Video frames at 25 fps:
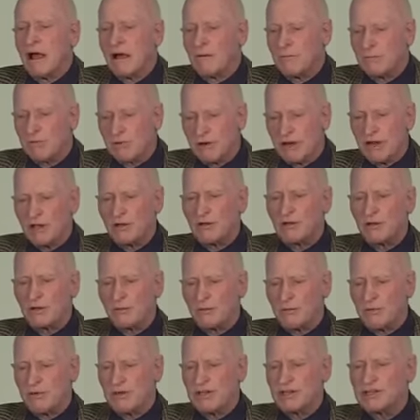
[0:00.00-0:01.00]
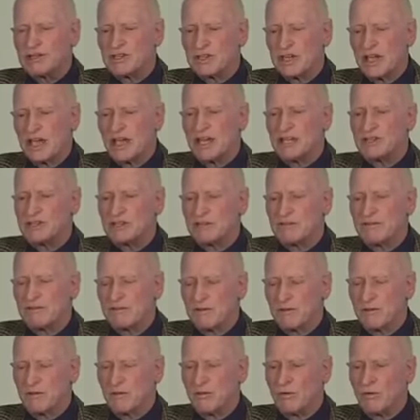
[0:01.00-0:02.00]
pretty good appreciation
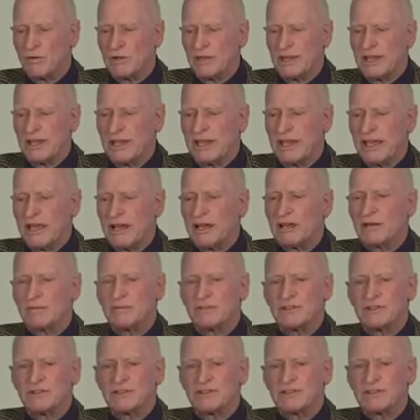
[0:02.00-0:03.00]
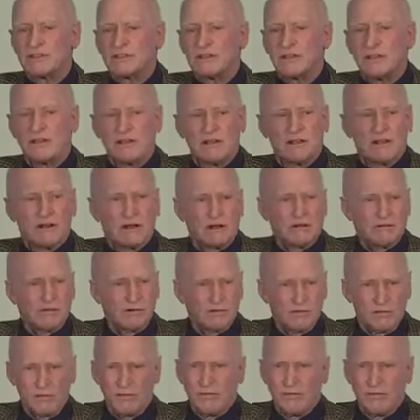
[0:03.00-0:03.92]
for all the elements of a